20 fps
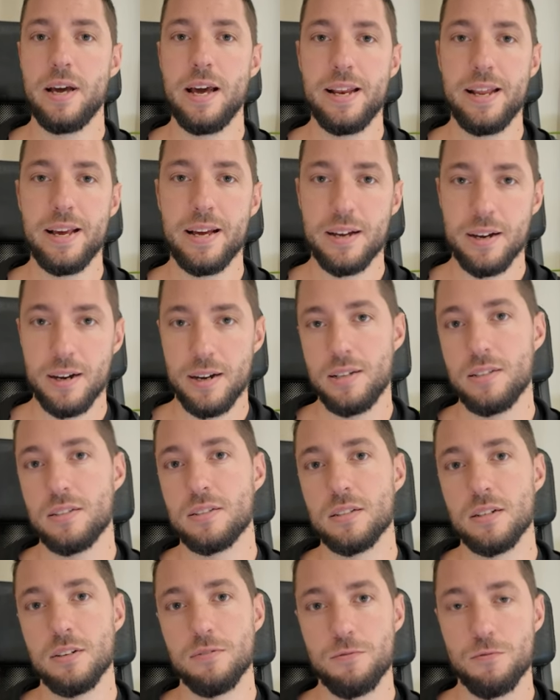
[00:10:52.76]
Any
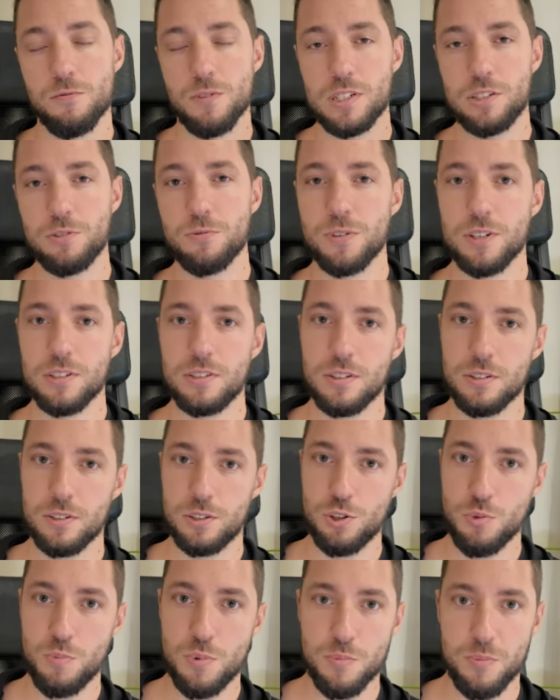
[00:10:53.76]
kinds of restaurants and
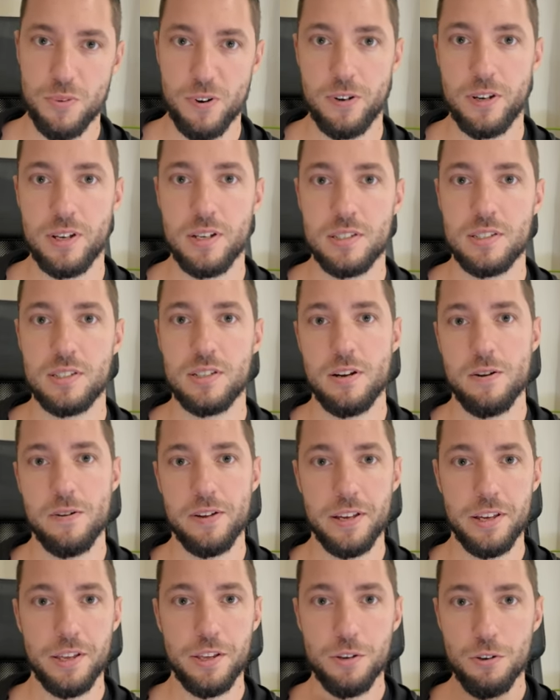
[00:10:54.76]
supermarkets are
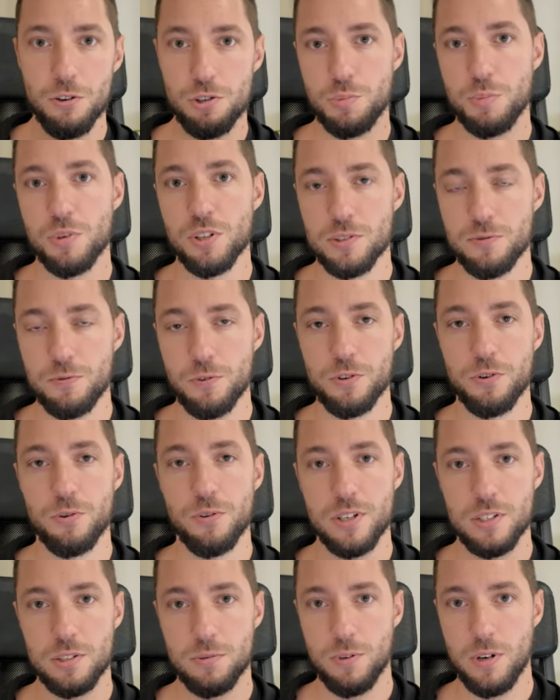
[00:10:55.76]
a huge plus for
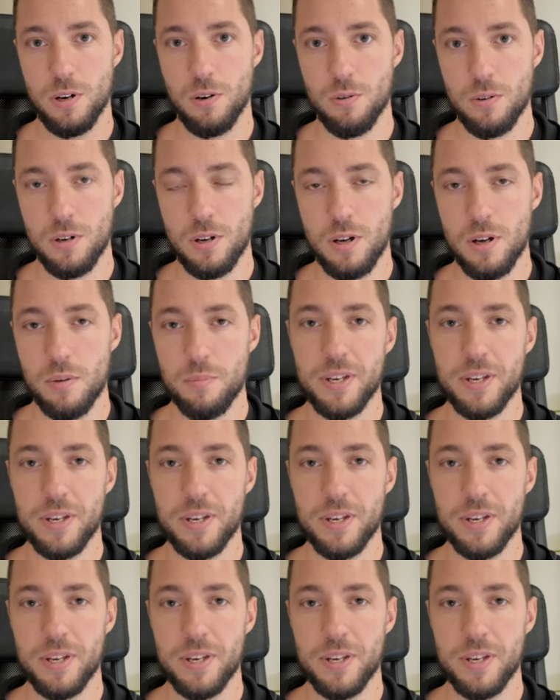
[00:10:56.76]
you as well,